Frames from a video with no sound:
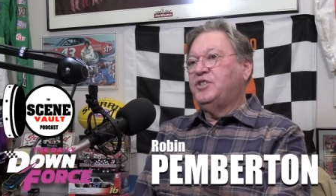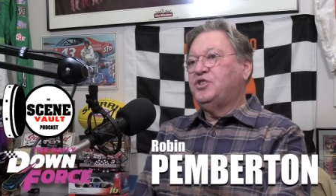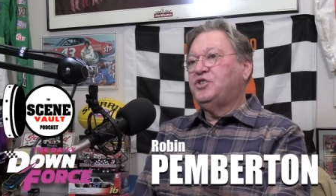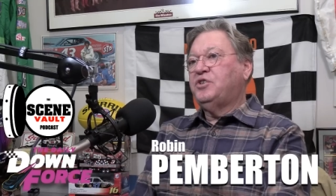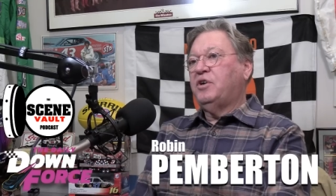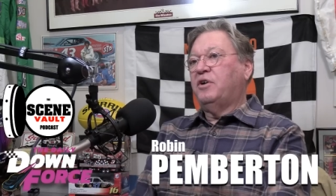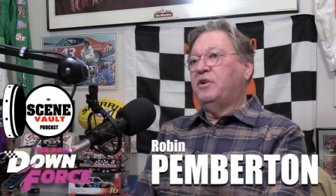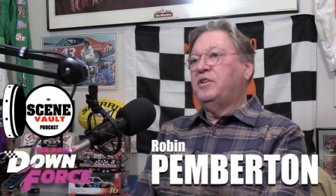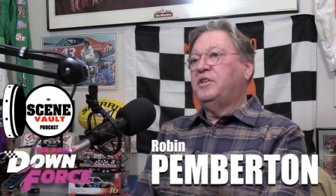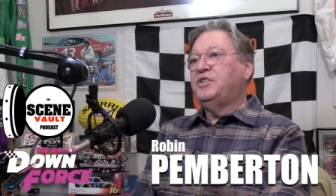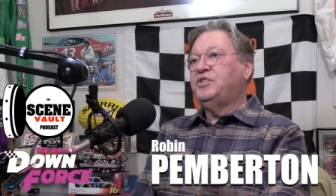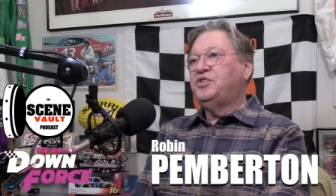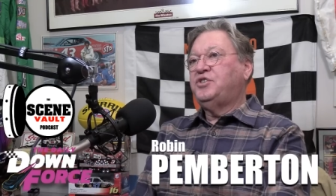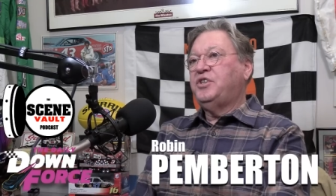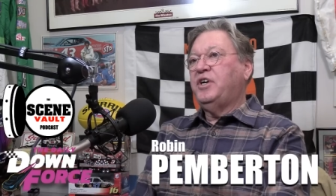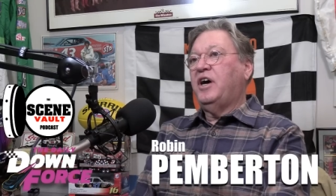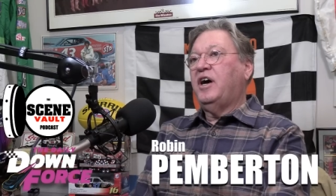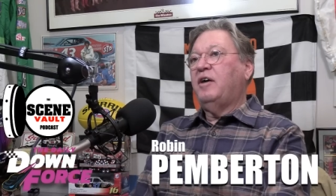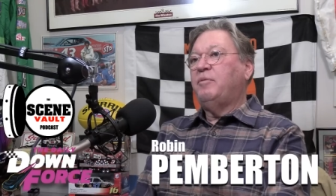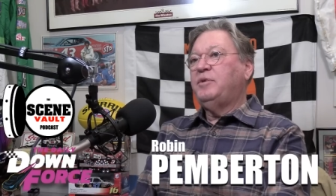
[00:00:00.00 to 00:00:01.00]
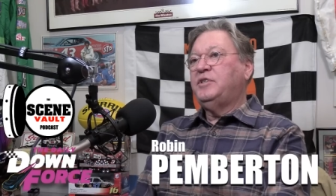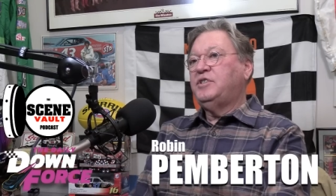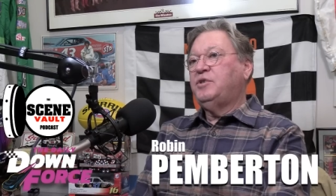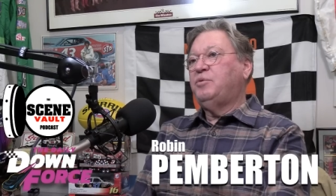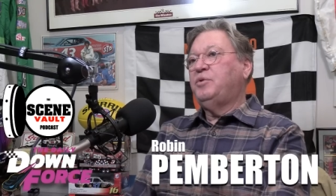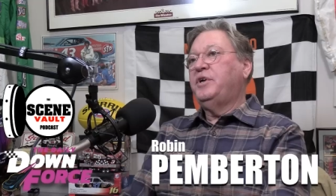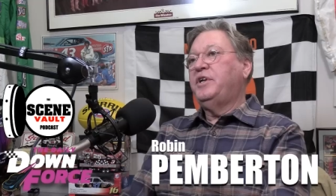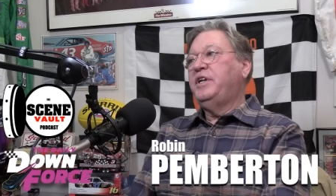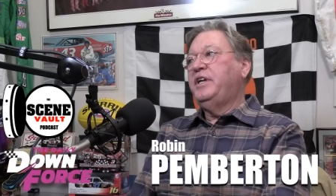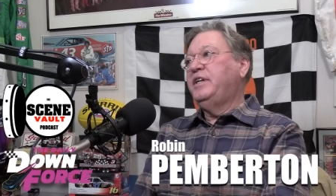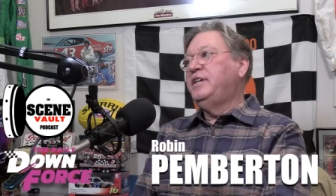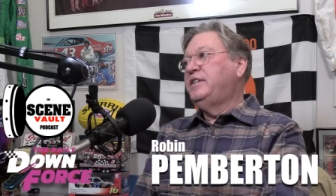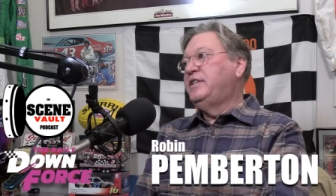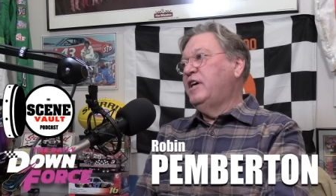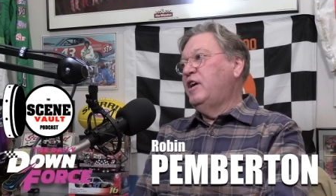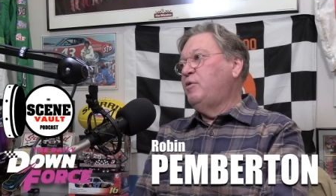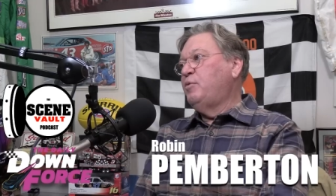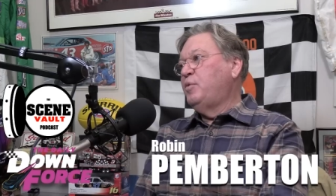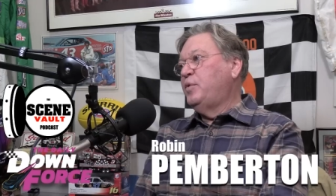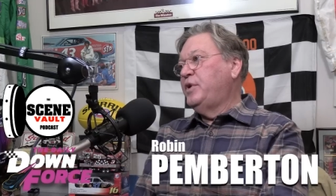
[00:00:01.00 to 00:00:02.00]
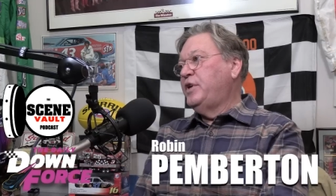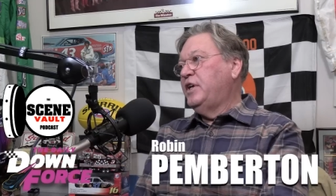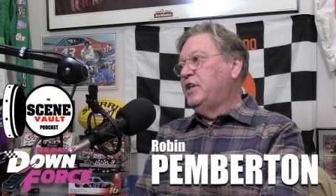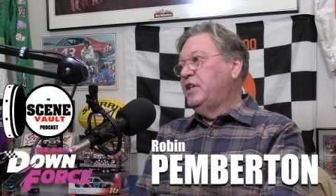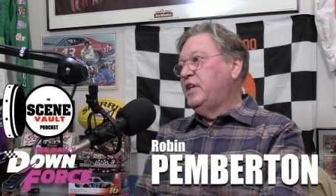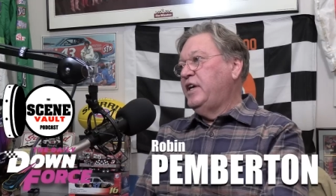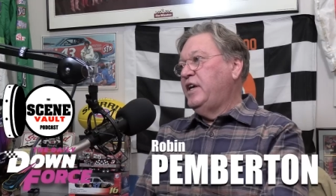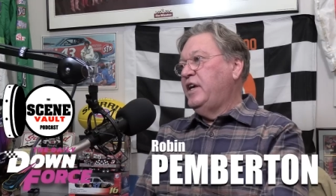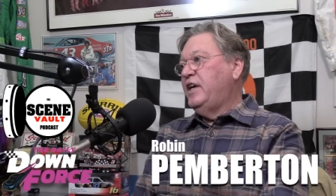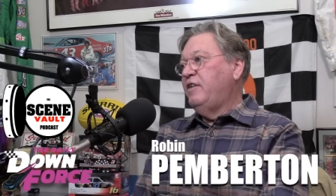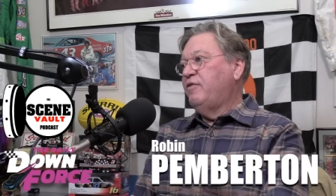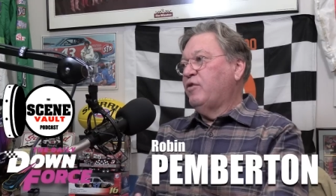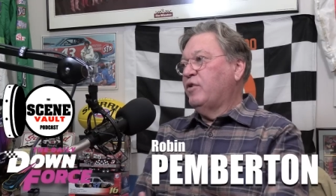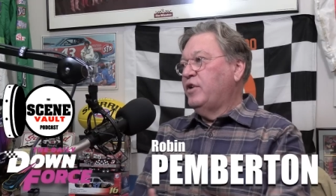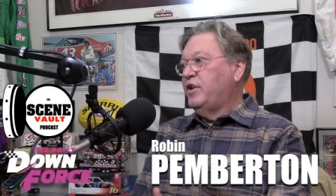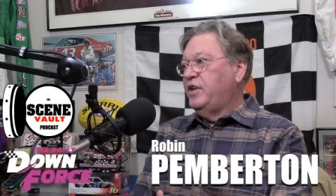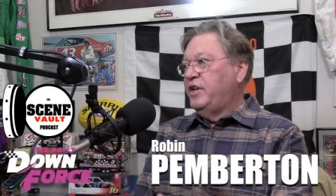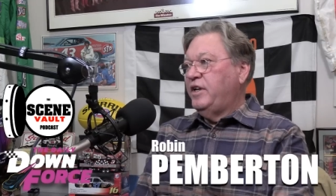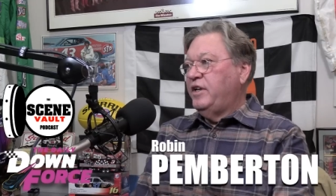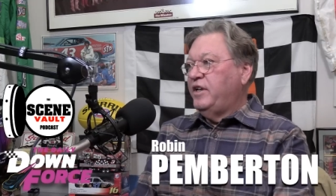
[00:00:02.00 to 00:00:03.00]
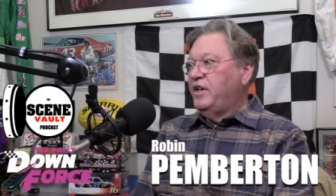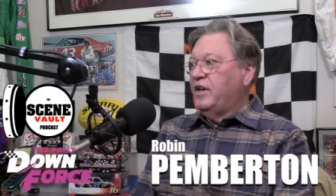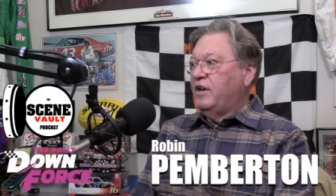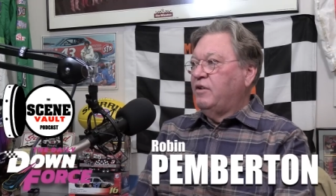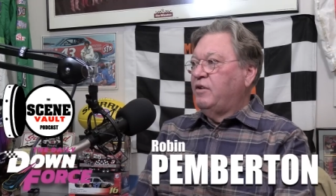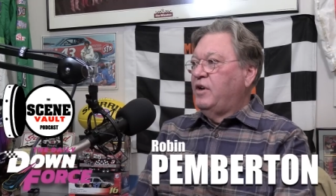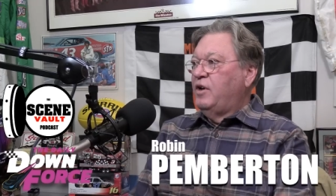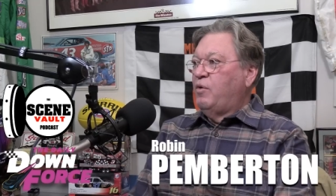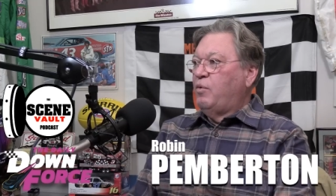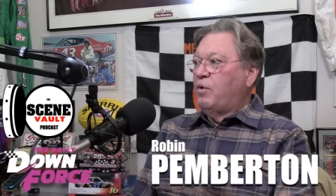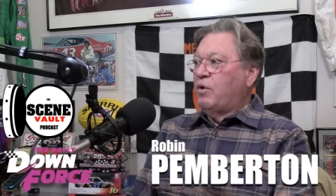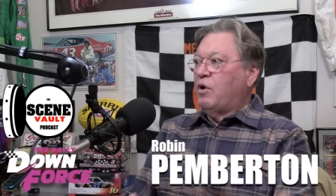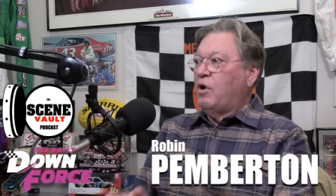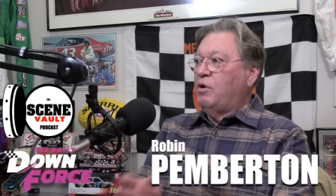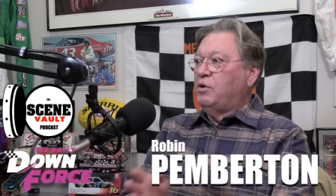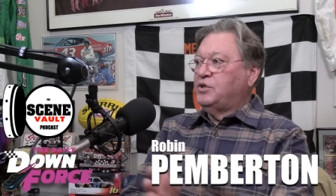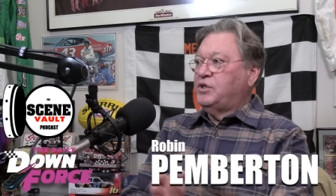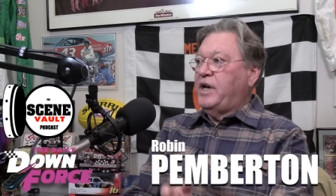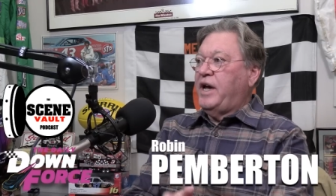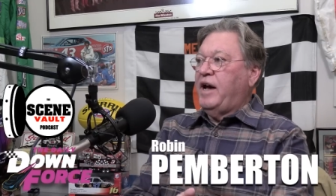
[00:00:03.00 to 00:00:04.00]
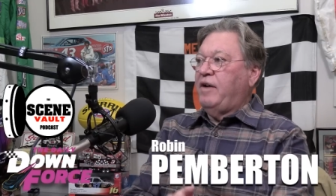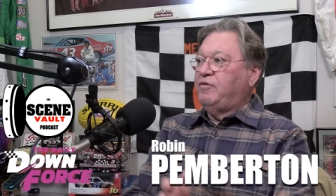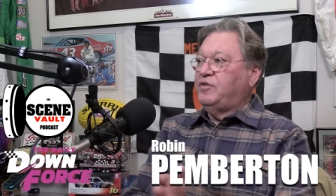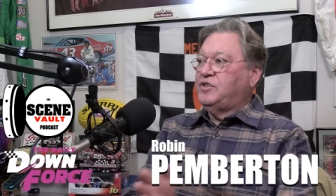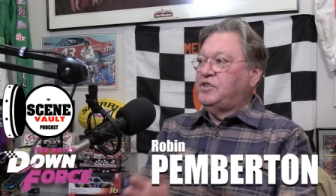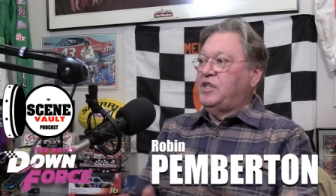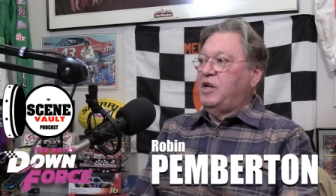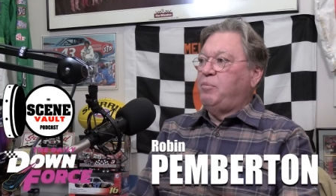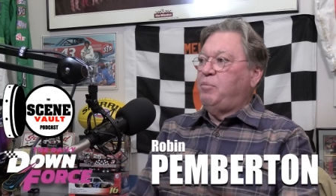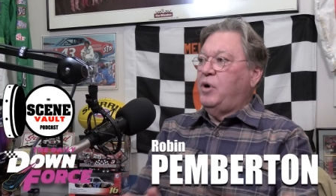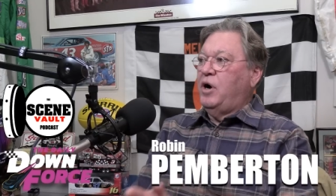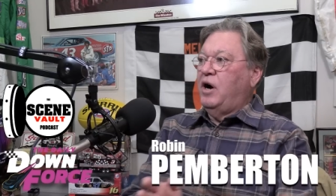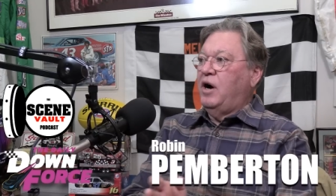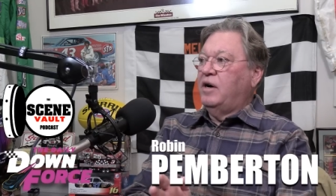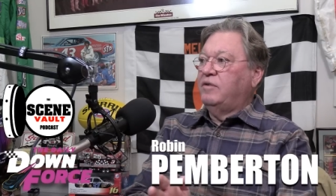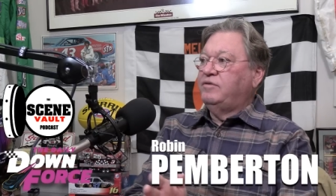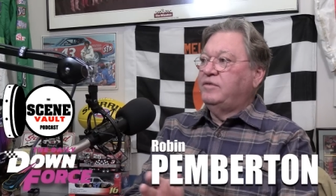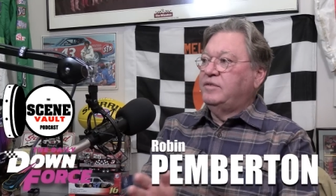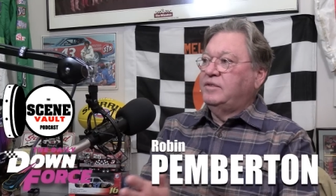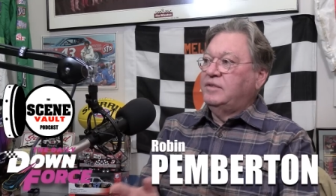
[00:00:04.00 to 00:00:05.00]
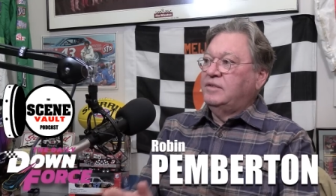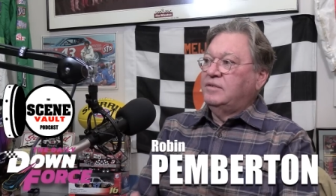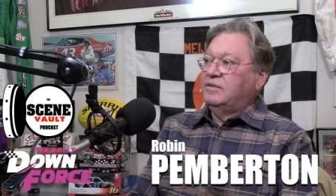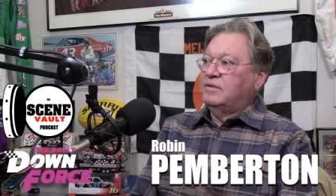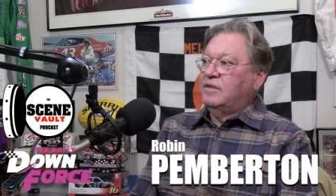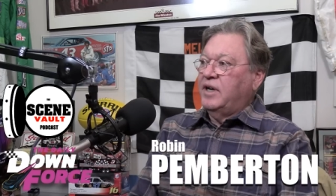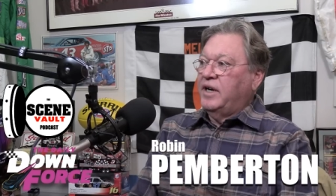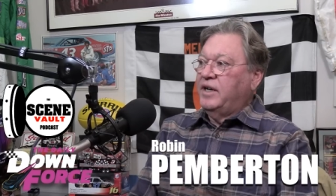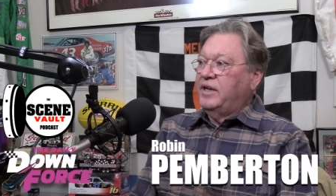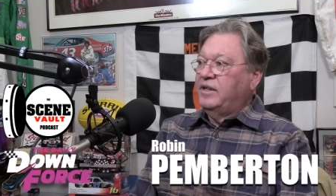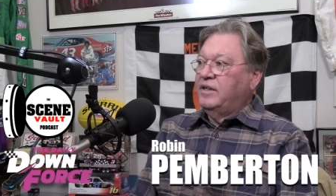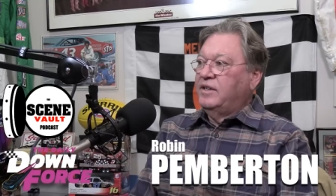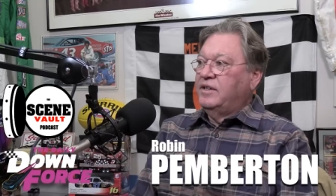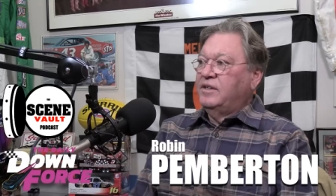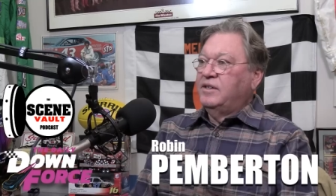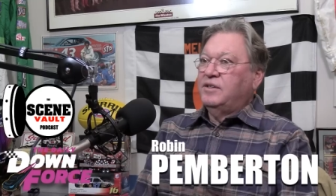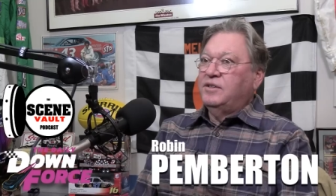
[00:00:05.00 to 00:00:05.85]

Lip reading: I just started this job. He said, well, you need to tell me when you leave, or you need, you know, we're always a half a step off, right?